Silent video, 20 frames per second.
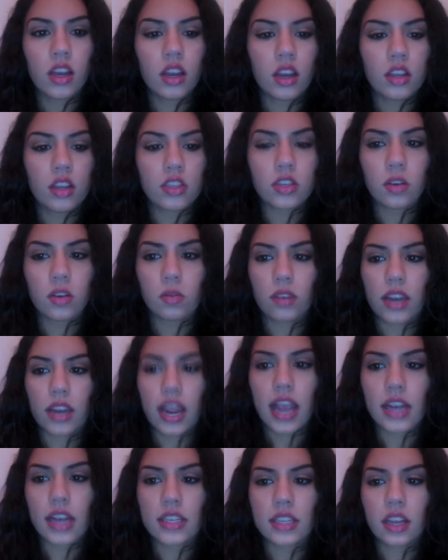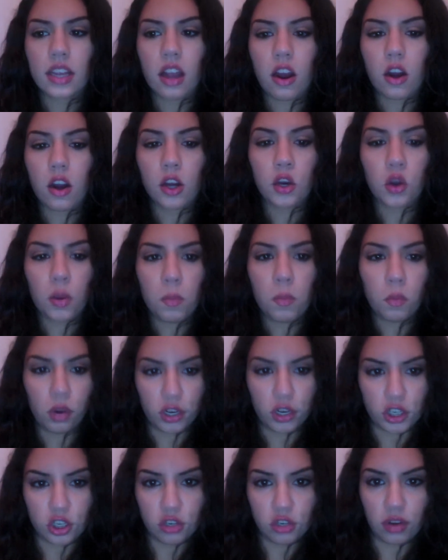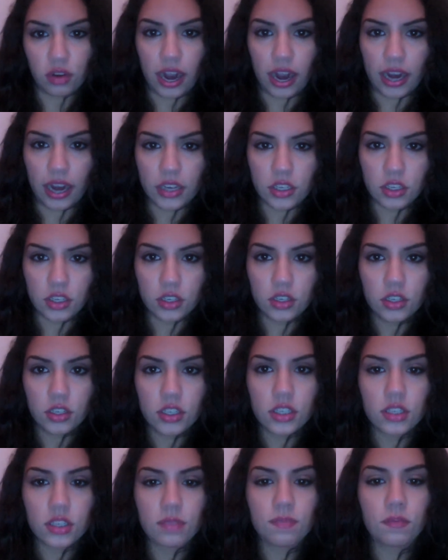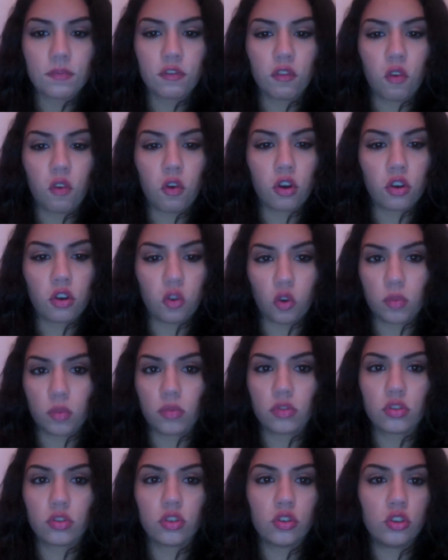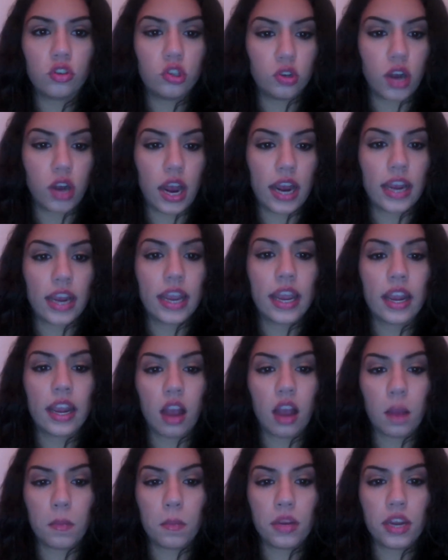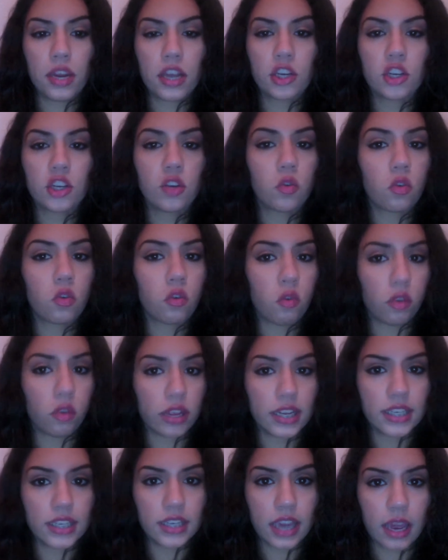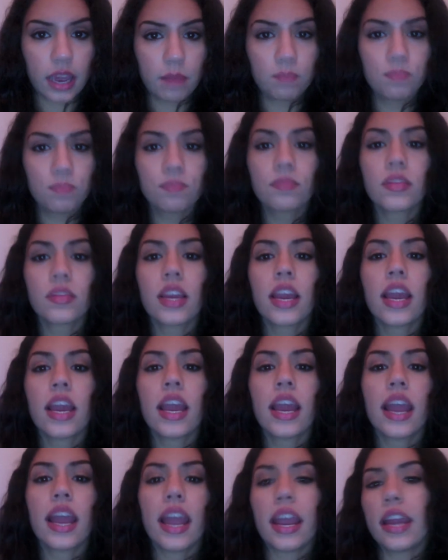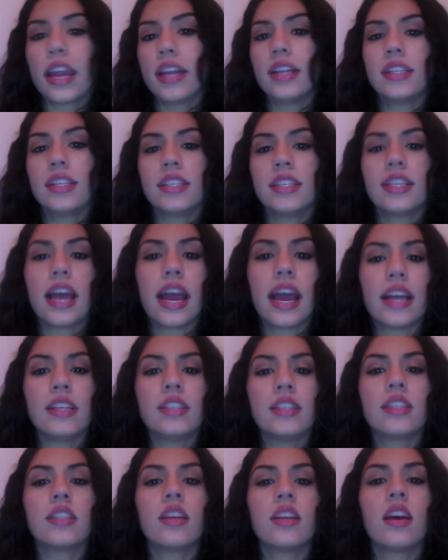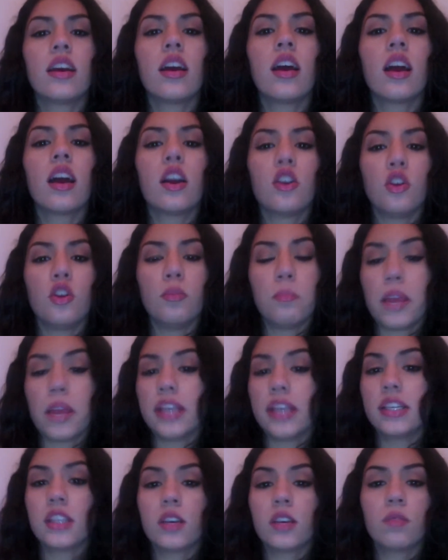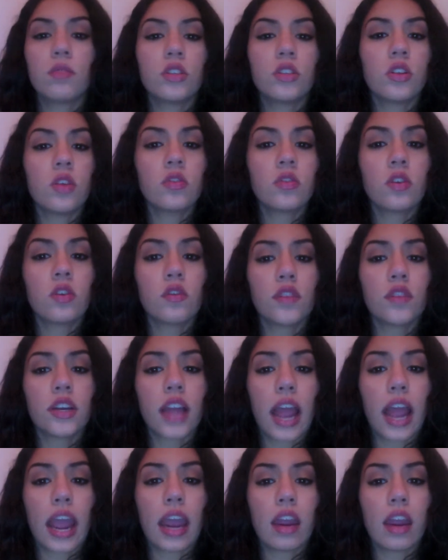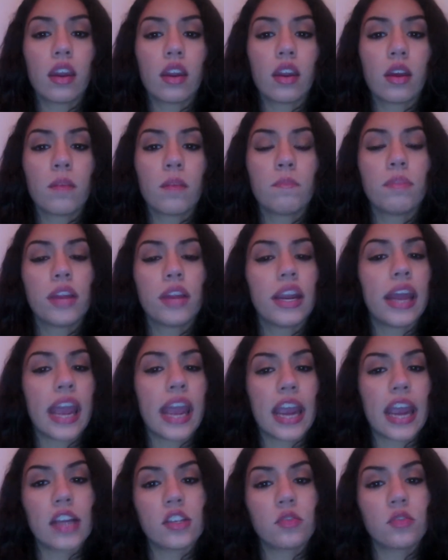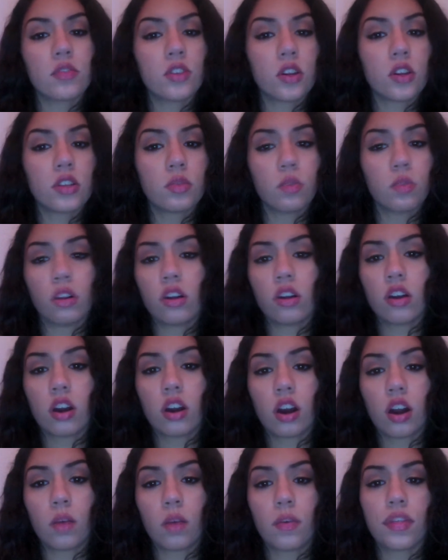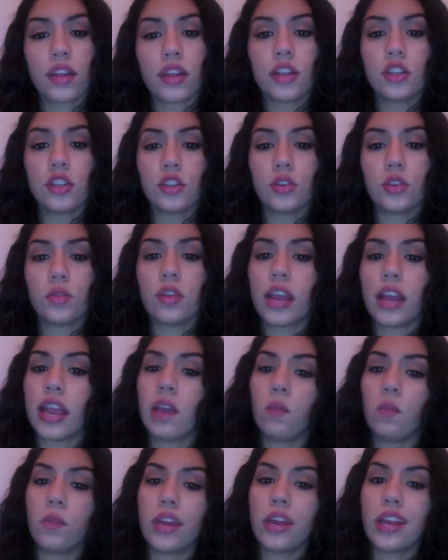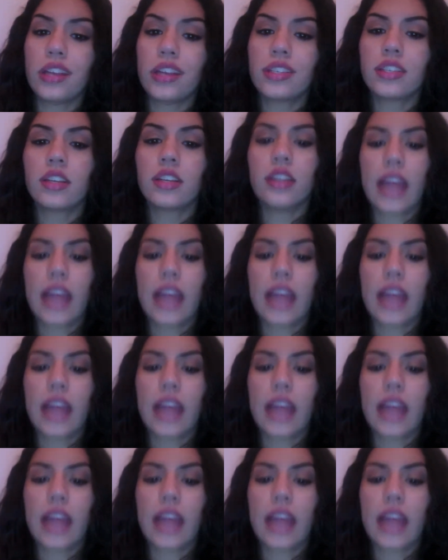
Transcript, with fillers: So next are your moisturizers for normal to dry combination or oily skin. And it says you may see a result overnight, but enhanced results will occur within two to eight weeks.